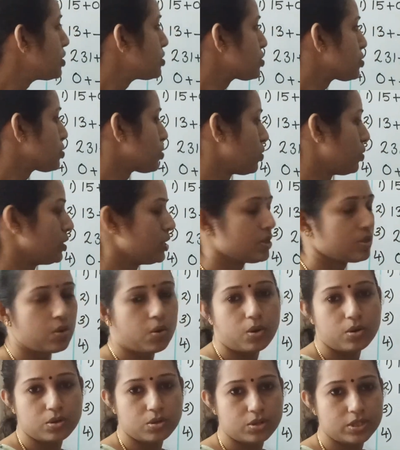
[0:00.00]
So these
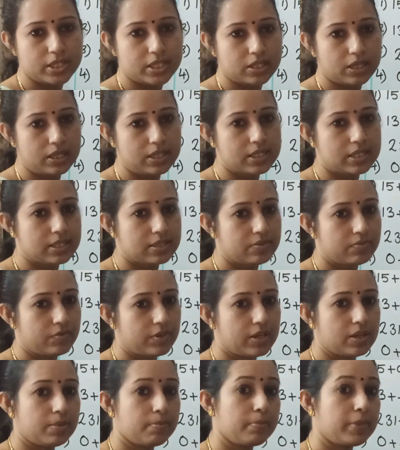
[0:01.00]
all questions
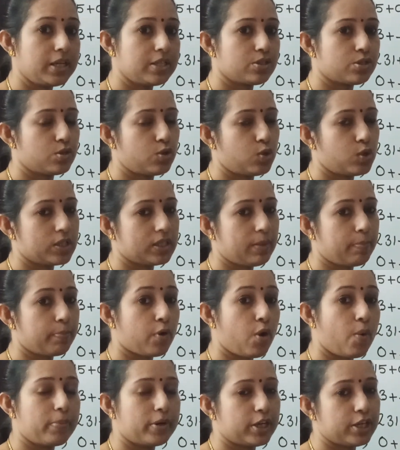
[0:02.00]
were based on the
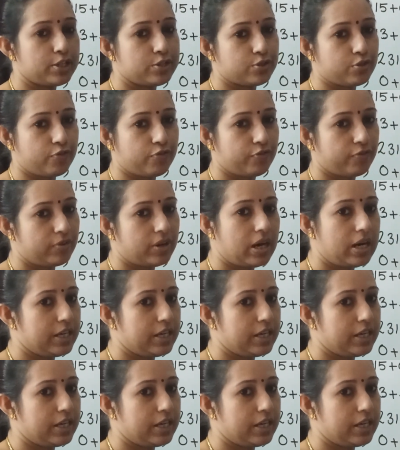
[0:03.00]
properties of